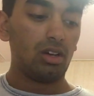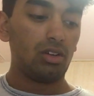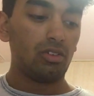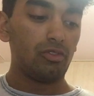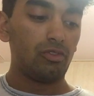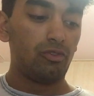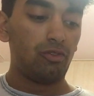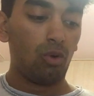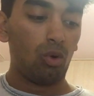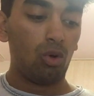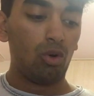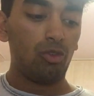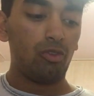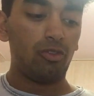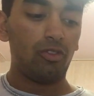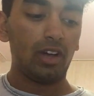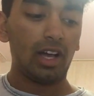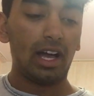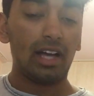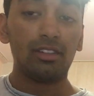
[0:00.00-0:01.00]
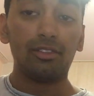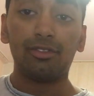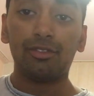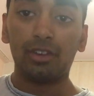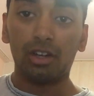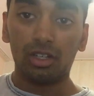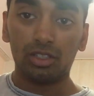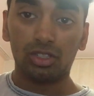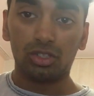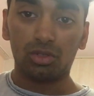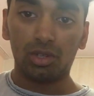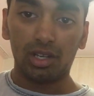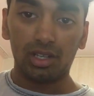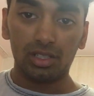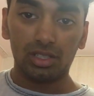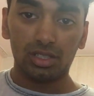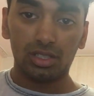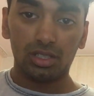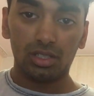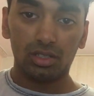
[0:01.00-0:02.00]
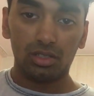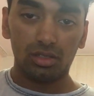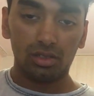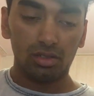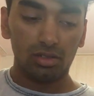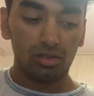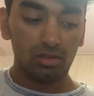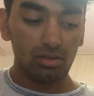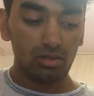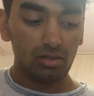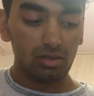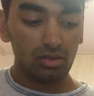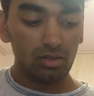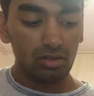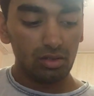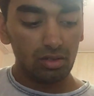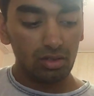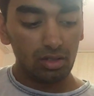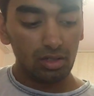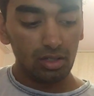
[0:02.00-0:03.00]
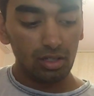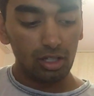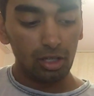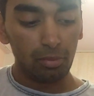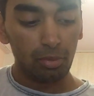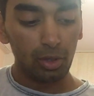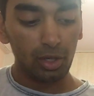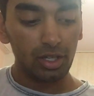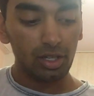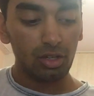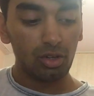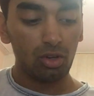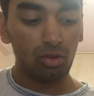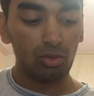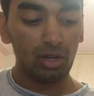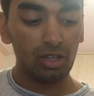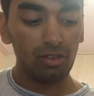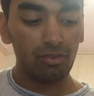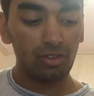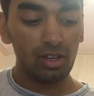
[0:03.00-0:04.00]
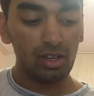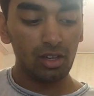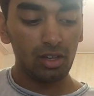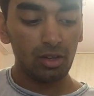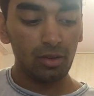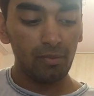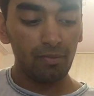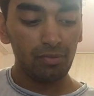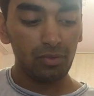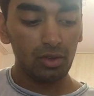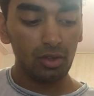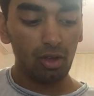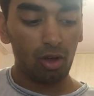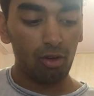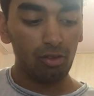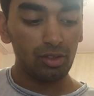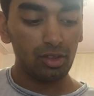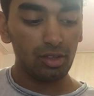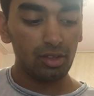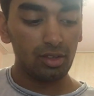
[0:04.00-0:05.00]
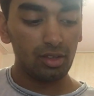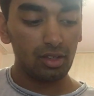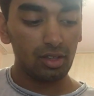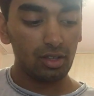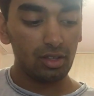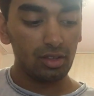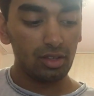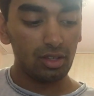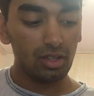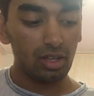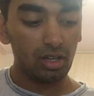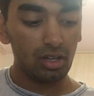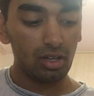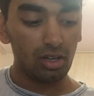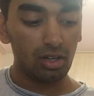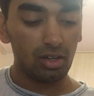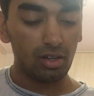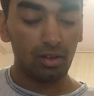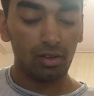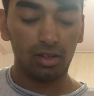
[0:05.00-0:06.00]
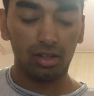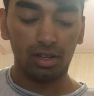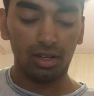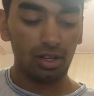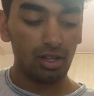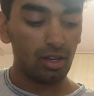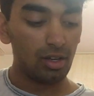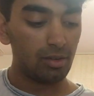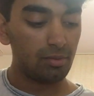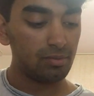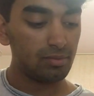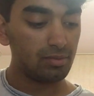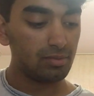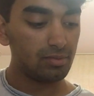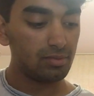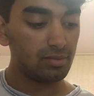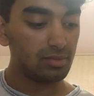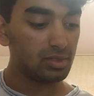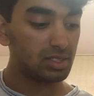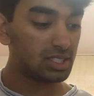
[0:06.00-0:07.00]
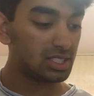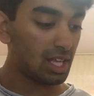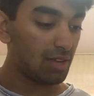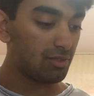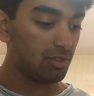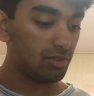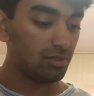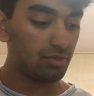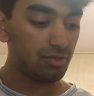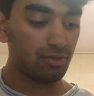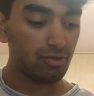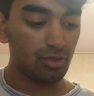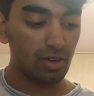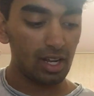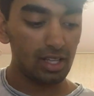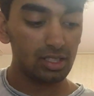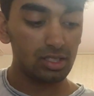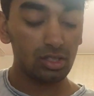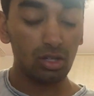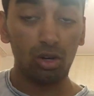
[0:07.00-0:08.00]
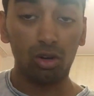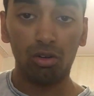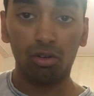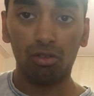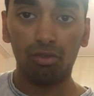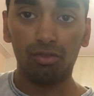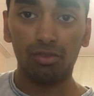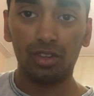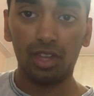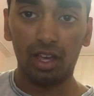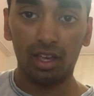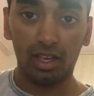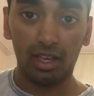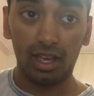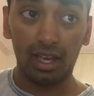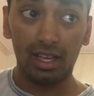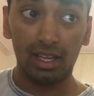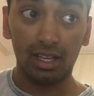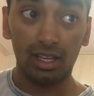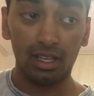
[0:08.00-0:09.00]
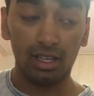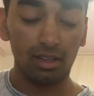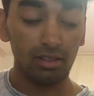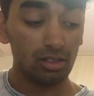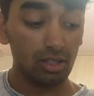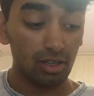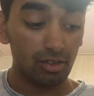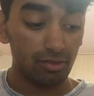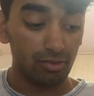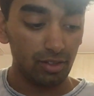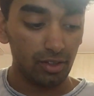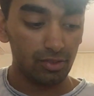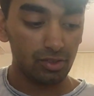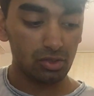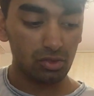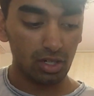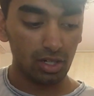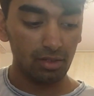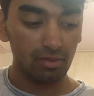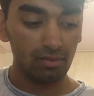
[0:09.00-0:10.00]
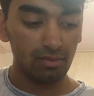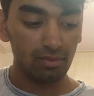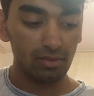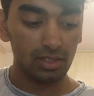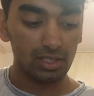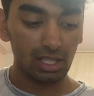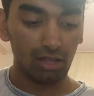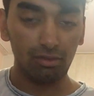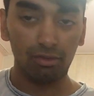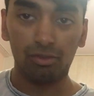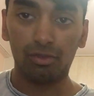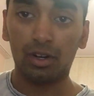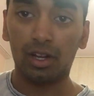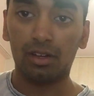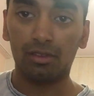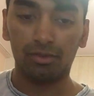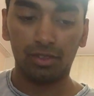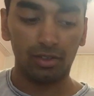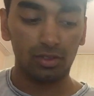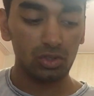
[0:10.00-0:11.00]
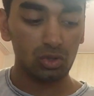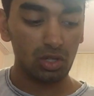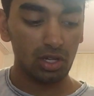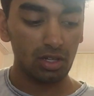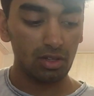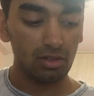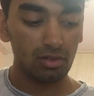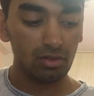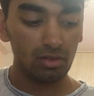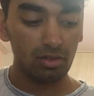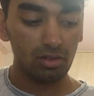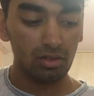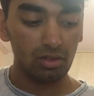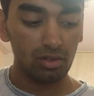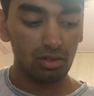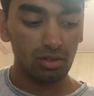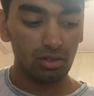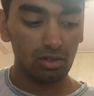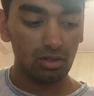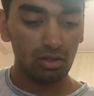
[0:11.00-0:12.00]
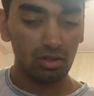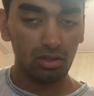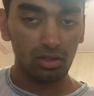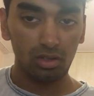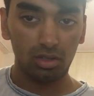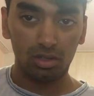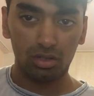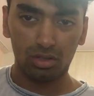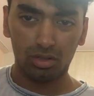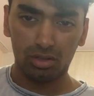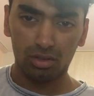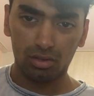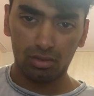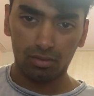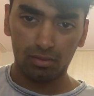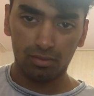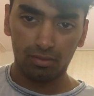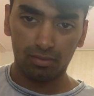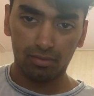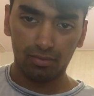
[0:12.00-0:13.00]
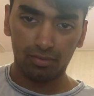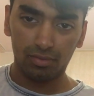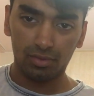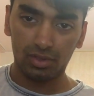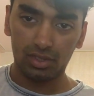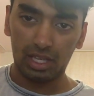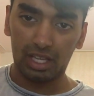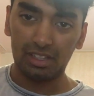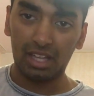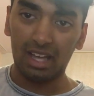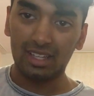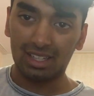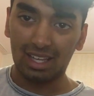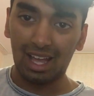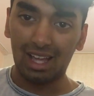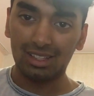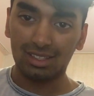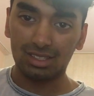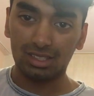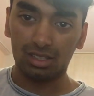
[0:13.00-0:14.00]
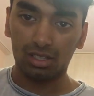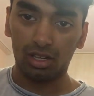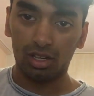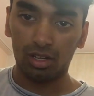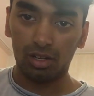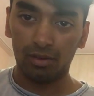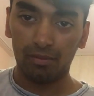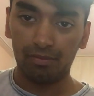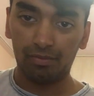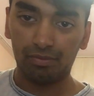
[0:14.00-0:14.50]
4th and 3rd strings. You're putting your ring finger on the 7th fret of the 5th string, 7th fret, 5th string, and that gets the